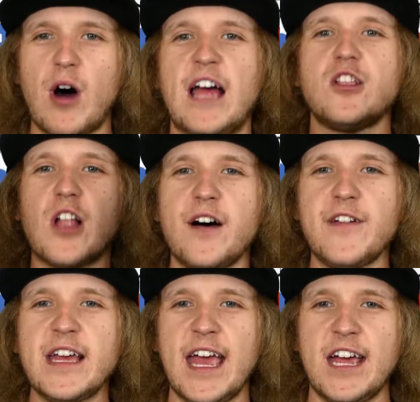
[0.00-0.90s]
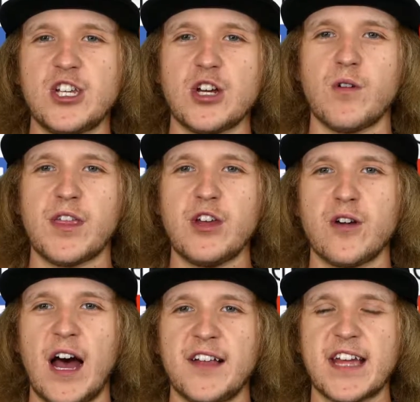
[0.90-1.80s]
I love engaging with you
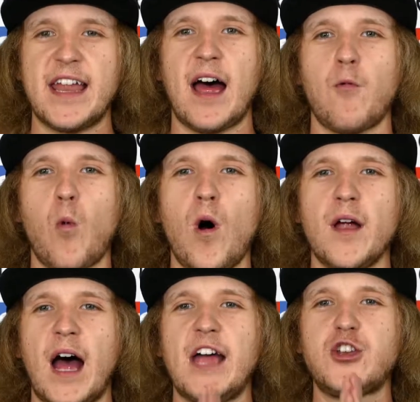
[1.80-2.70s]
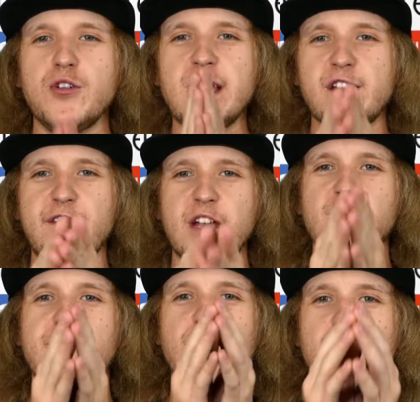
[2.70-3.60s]
guys, and I do these
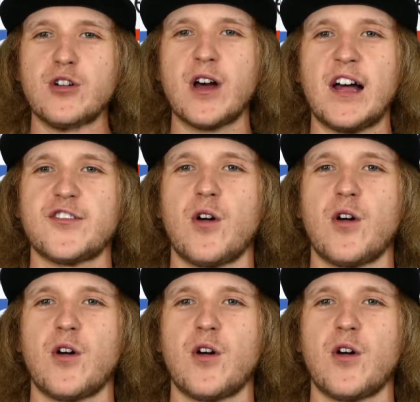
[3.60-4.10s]
videos for you guys,